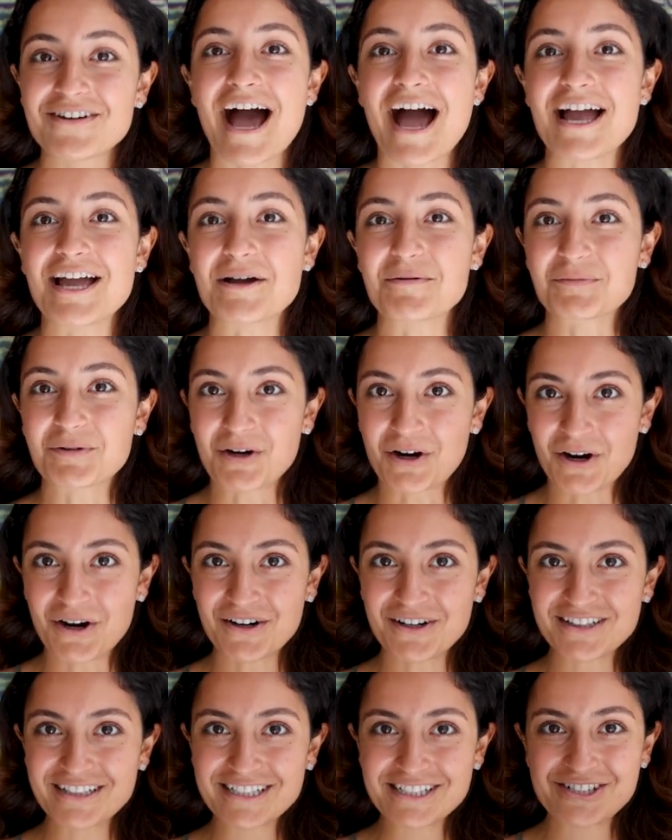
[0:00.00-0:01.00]
I am
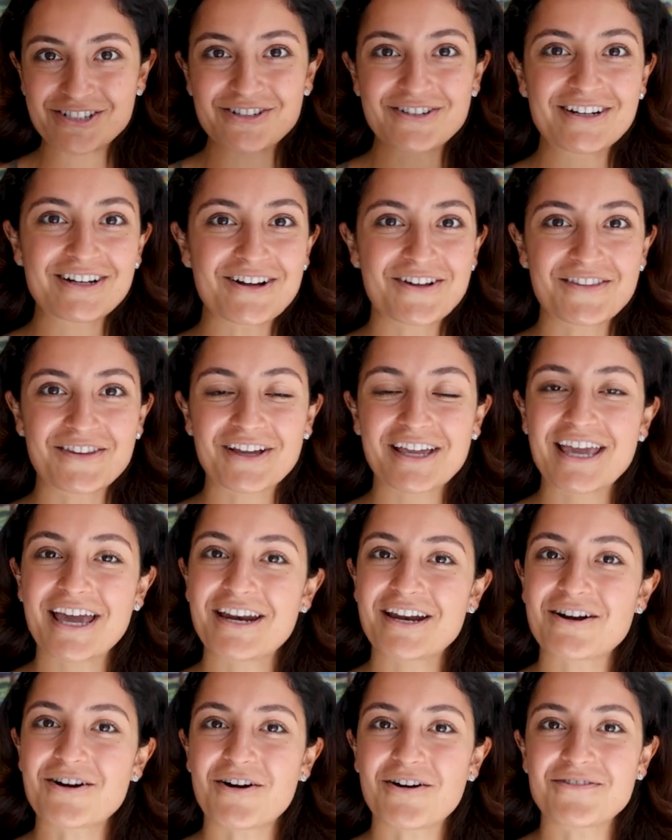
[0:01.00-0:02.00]
currently shooting on the
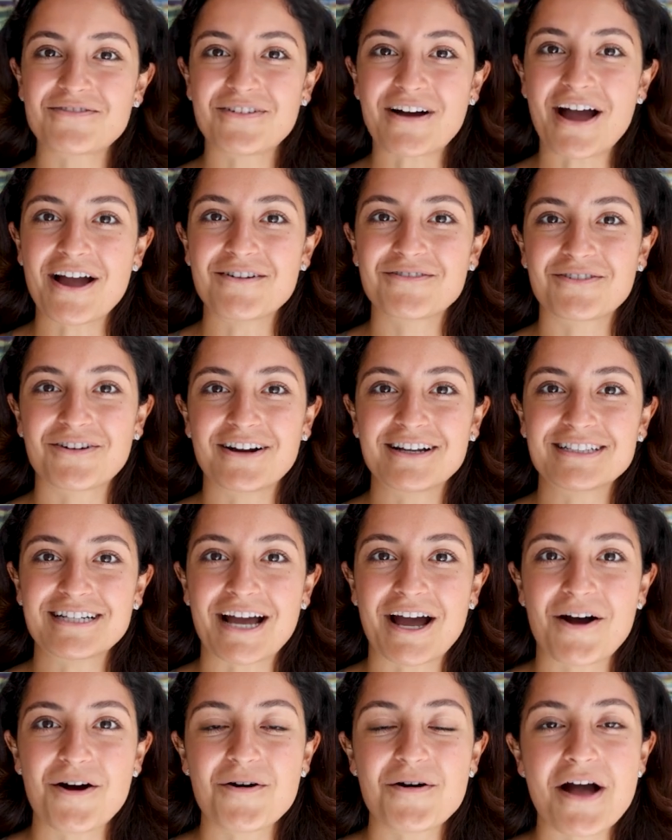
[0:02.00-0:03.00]
Canon R5 right
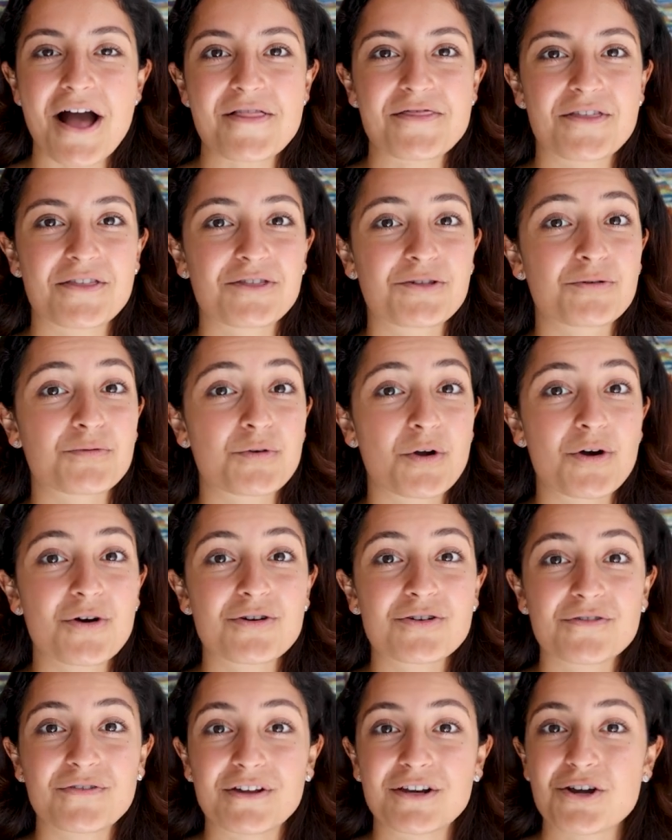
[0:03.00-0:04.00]
now, and then the
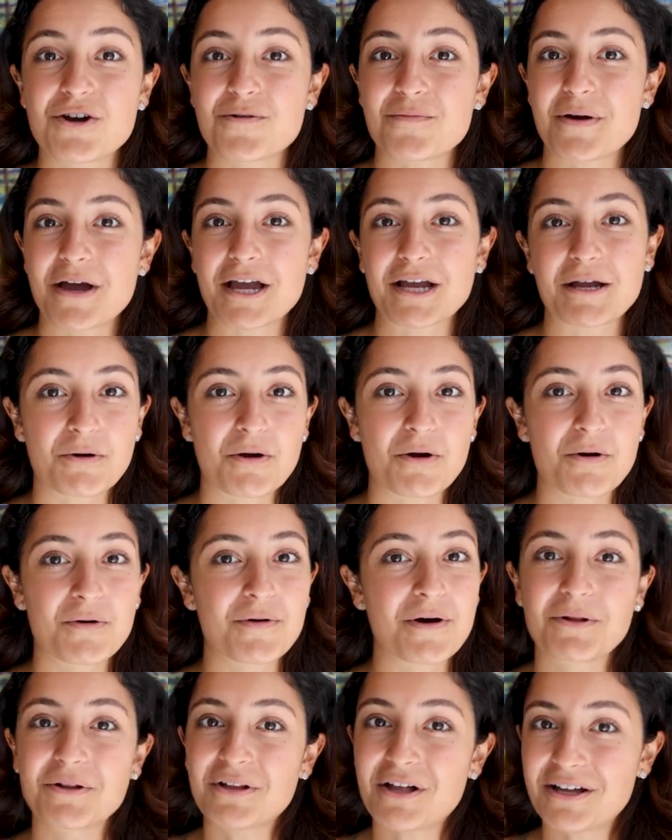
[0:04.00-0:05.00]
Rode VideoMic
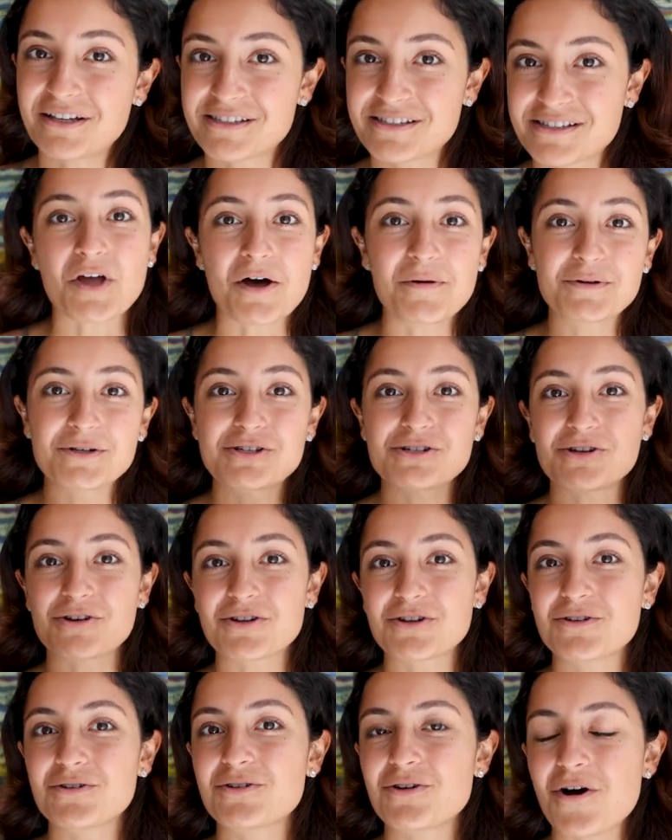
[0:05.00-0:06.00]
Pro Plus. I'll be
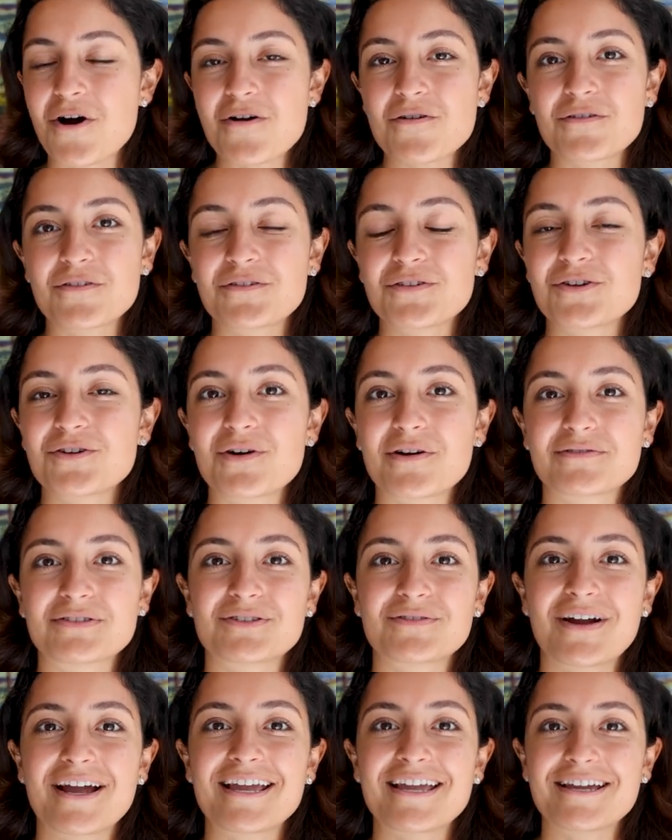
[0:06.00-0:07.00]
showing you an overview of it
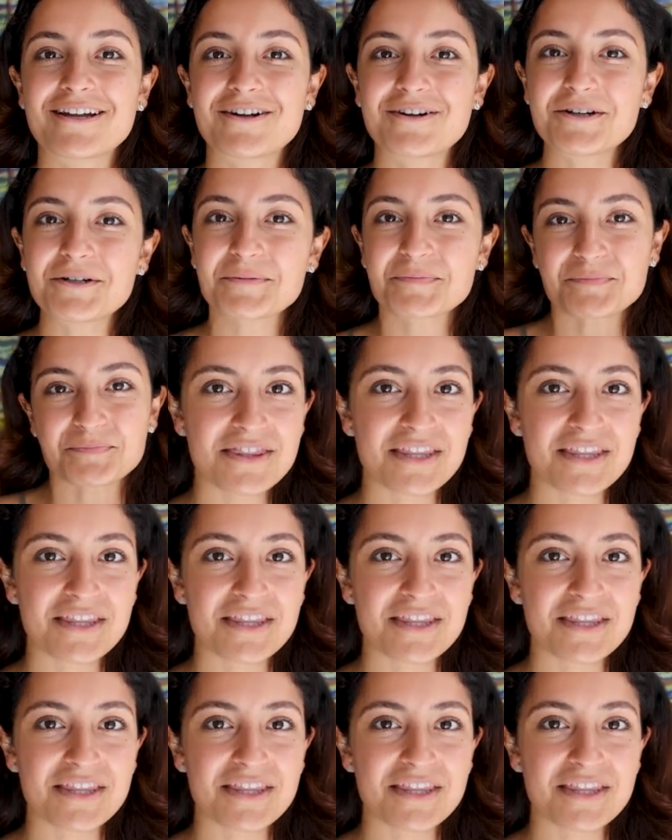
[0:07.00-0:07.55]
right here.